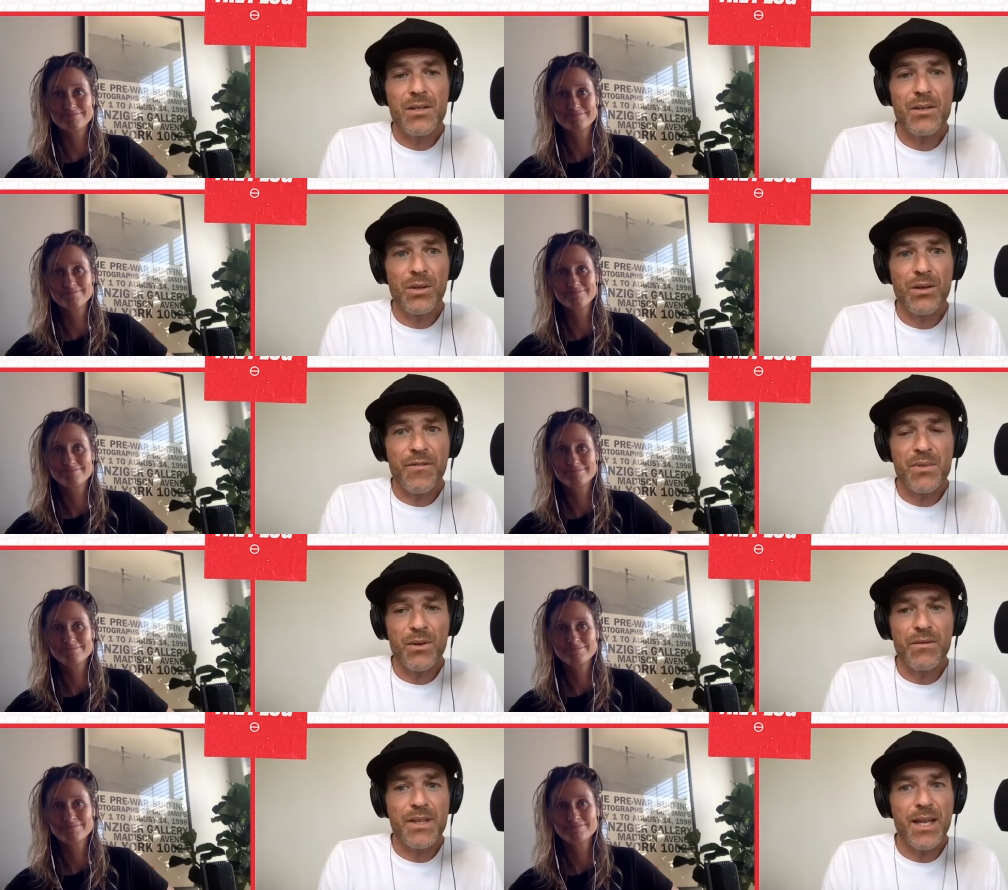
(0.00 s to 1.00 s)
Speaker 1: you learned from
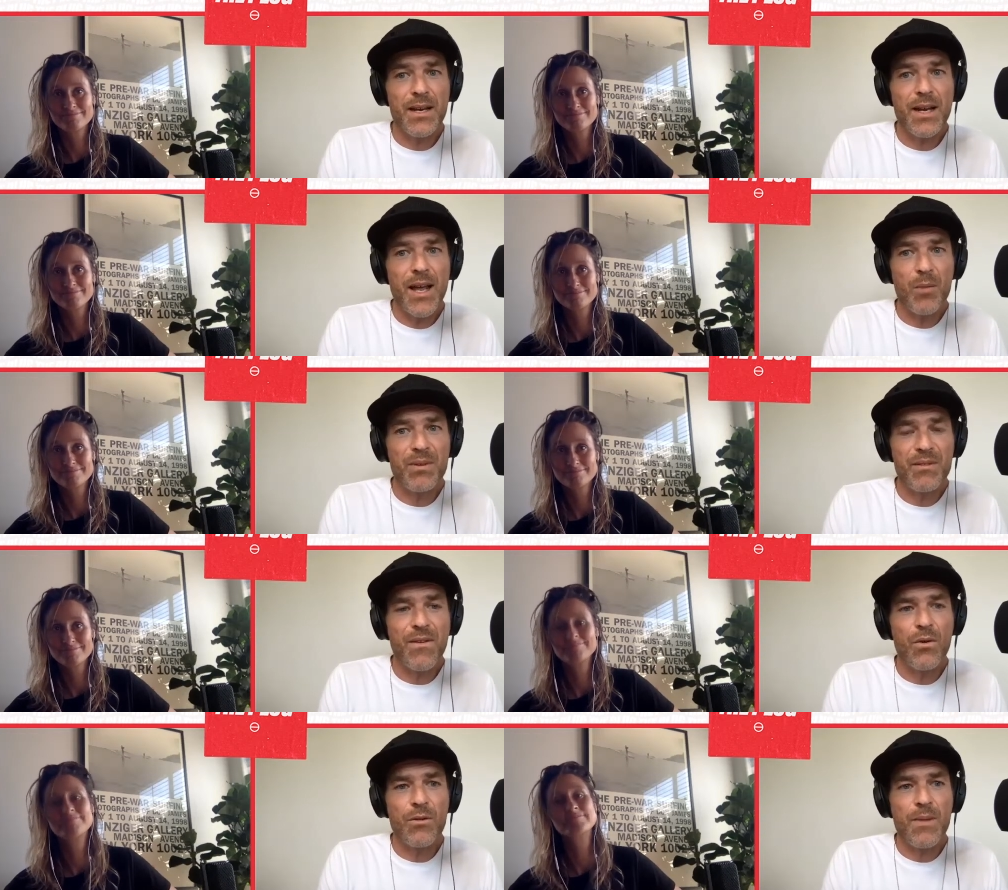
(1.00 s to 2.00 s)
surfing that help
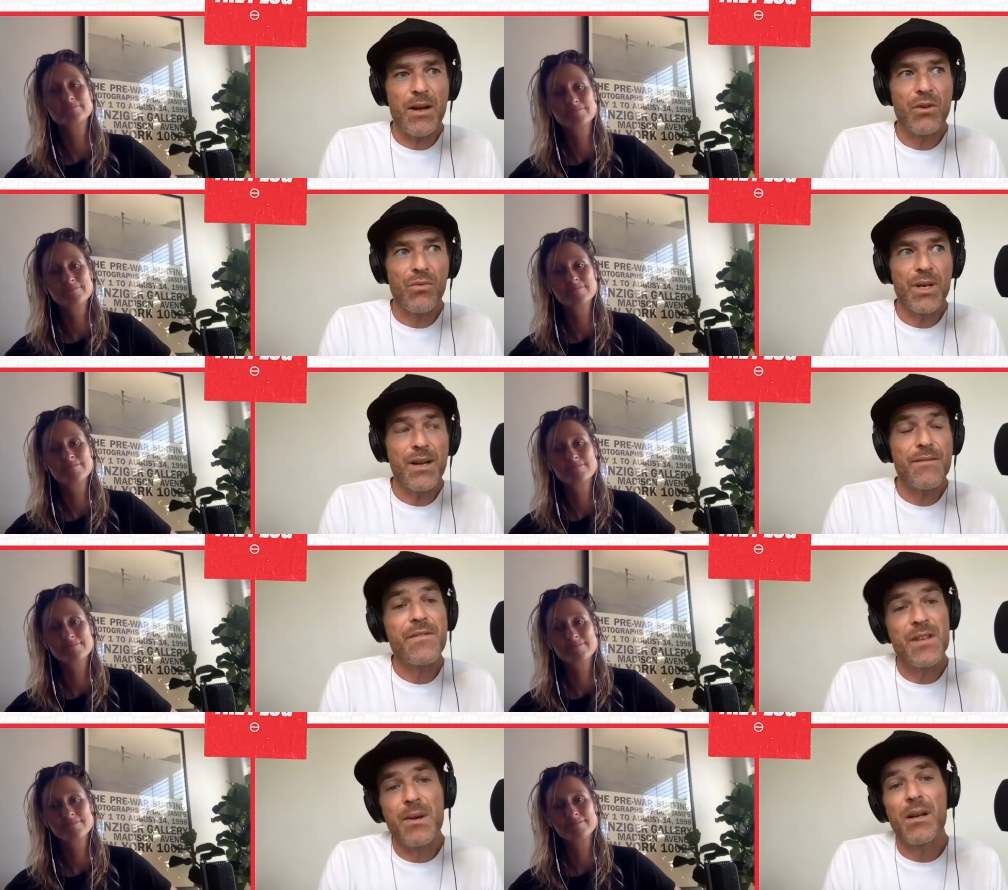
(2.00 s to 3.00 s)
inform how you run a
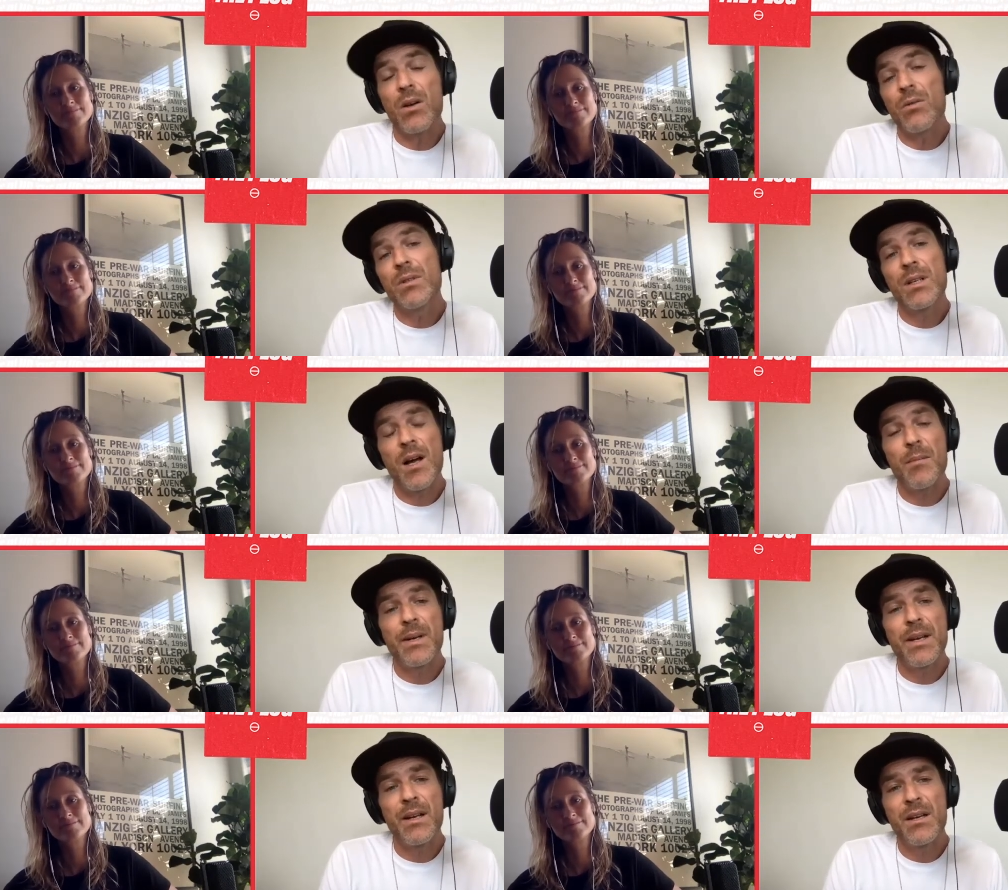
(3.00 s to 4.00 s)
female owned
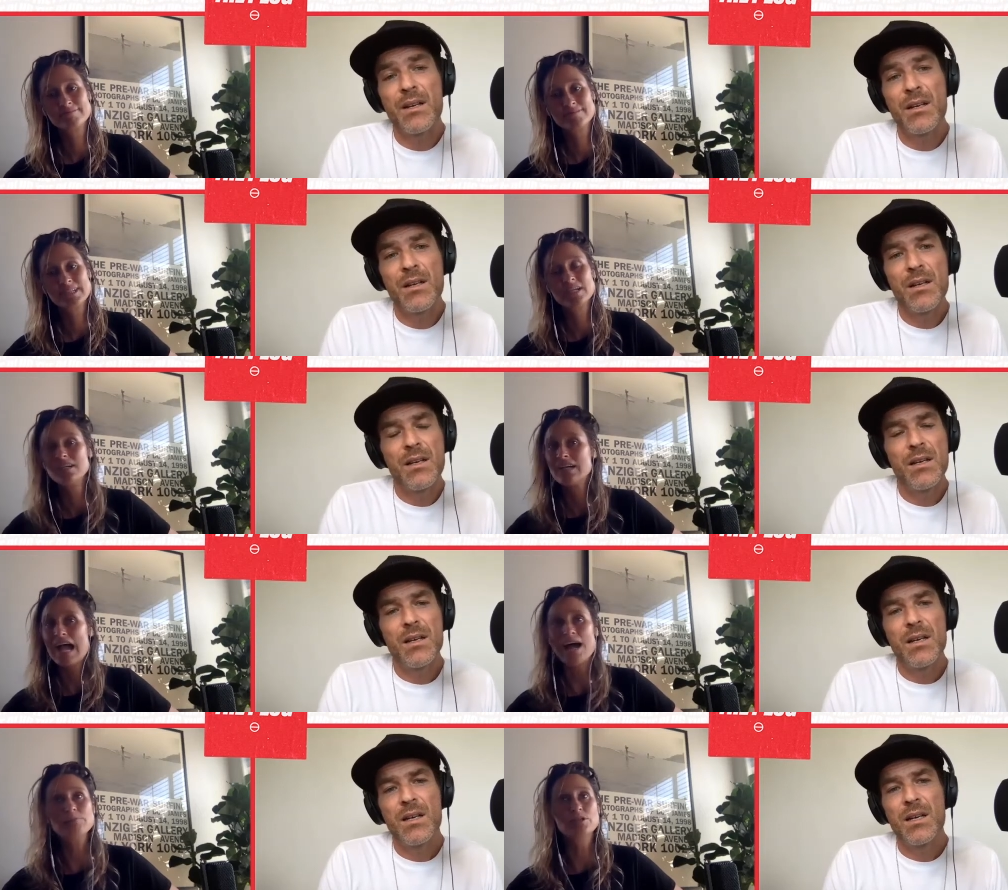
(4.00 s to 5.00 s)
company?
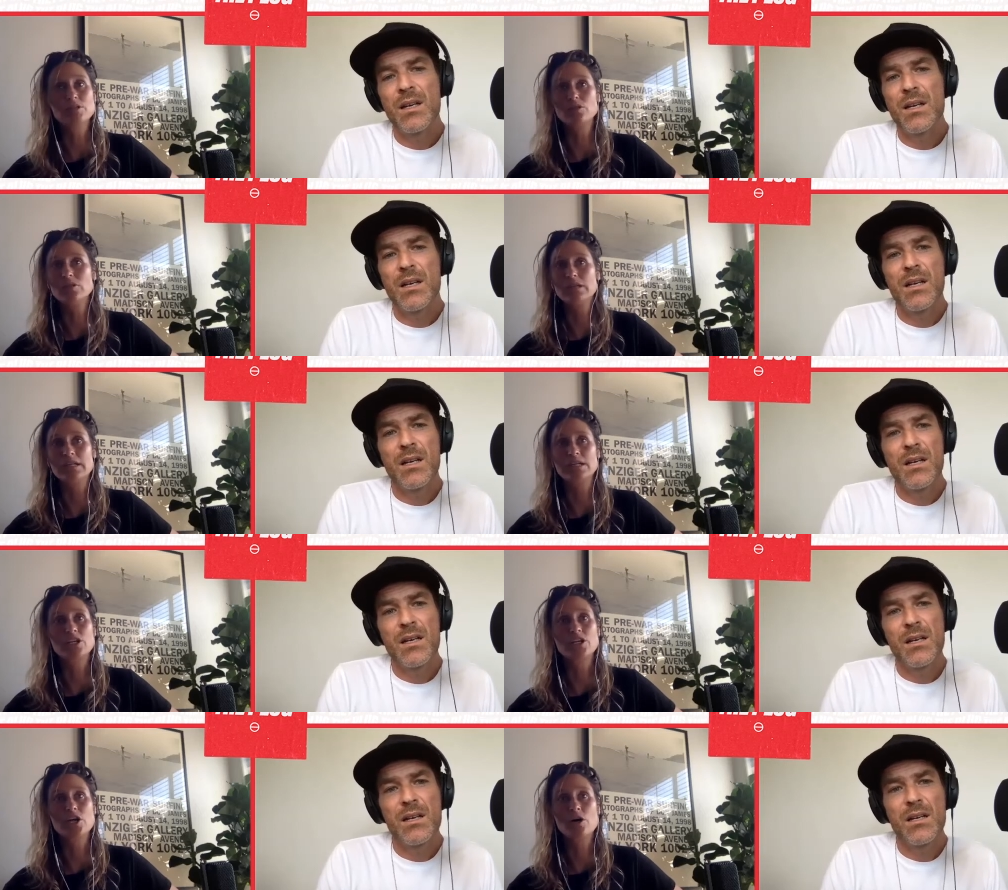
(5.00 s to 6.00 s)
Speaker 2: Absolutely.
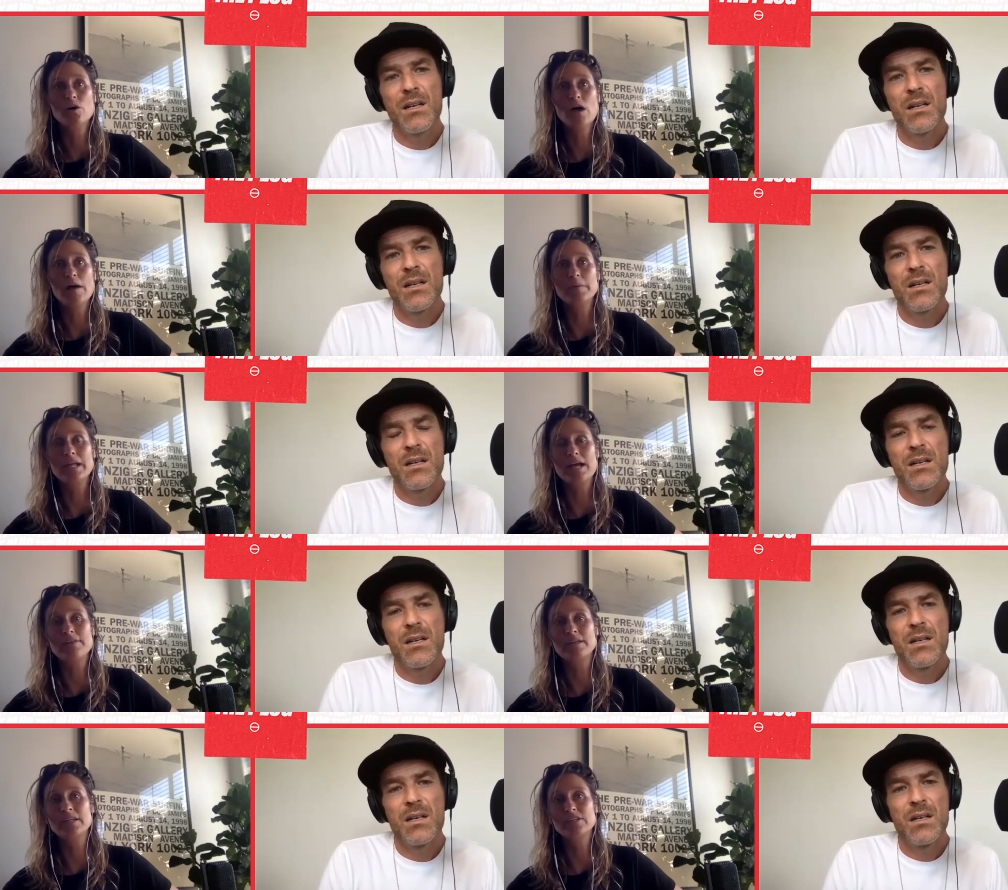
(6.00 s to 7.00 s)
I mean, I
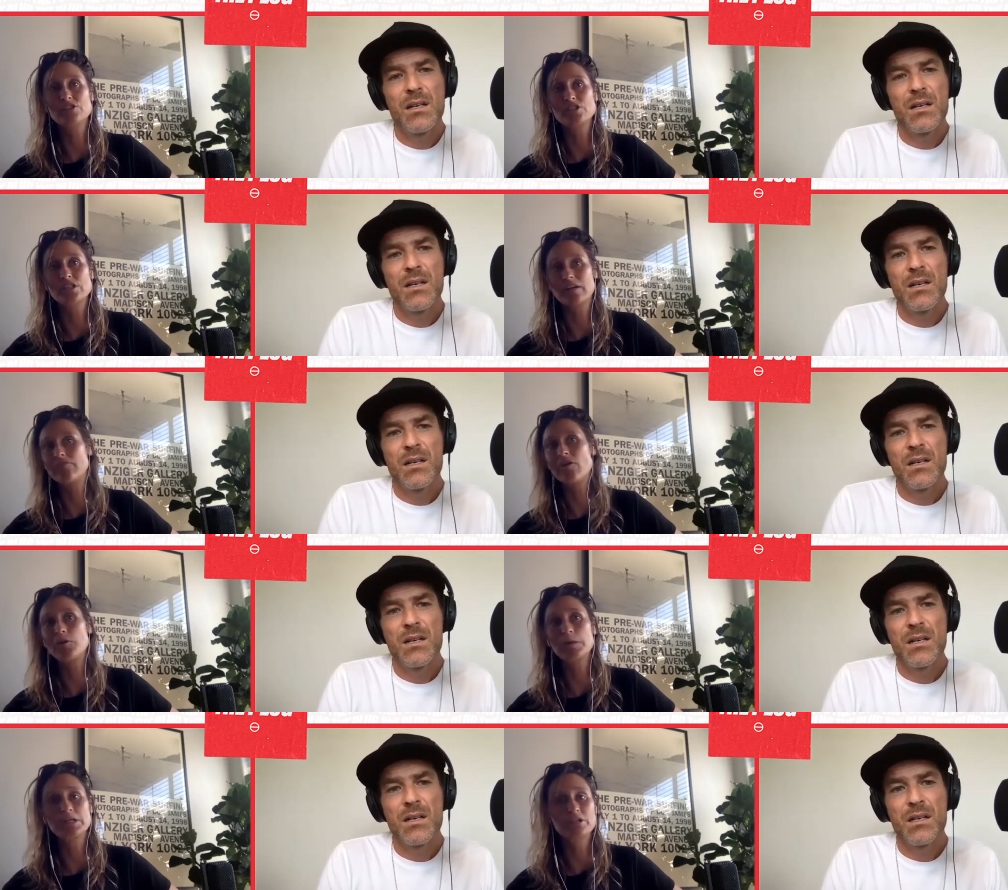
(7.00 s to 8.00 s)
think it's just like
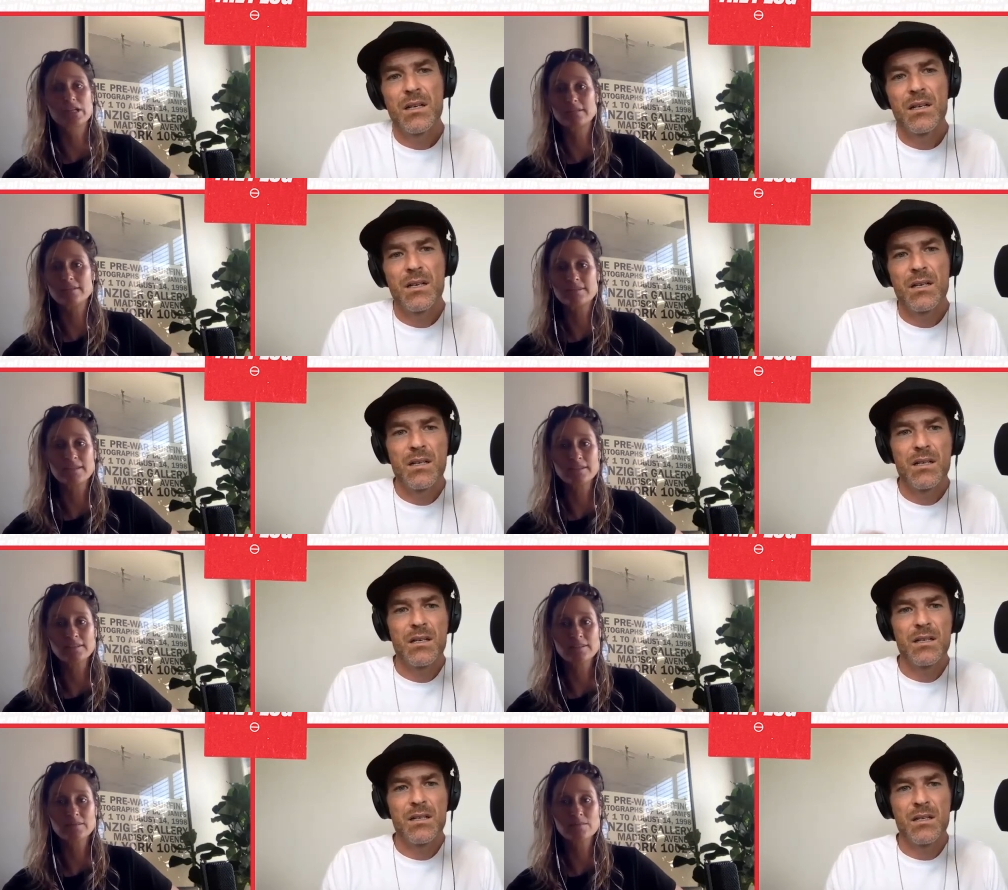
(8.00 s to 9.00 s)
following your instincts,